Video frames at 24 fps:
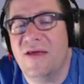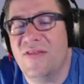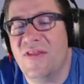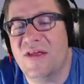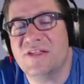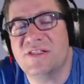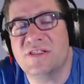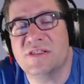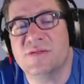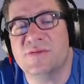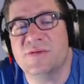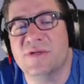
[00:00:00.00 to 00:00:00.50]

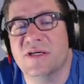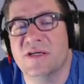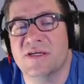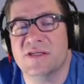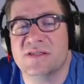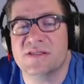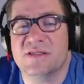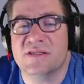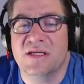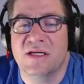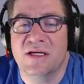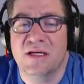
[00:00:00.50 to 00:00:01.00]
that's just
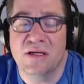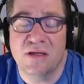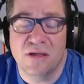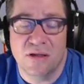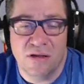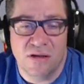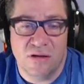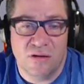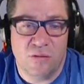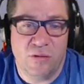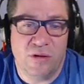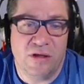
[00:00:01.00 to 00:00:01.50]
because
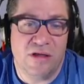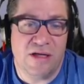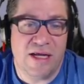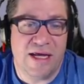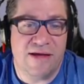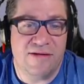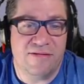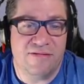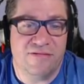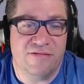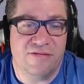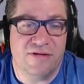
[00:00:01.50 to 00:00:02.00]
we could
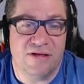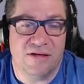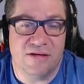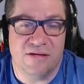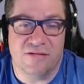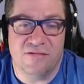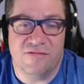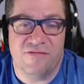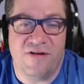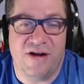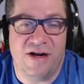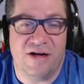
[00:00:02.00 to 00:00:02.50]
have
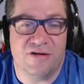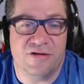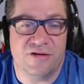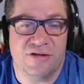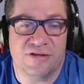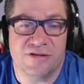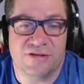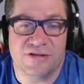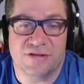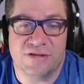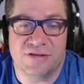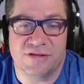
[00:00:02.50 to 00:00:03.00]
uh, fire
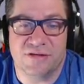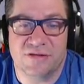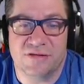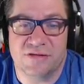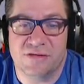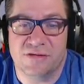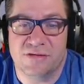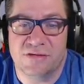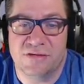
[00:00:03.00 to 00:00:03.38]
drills or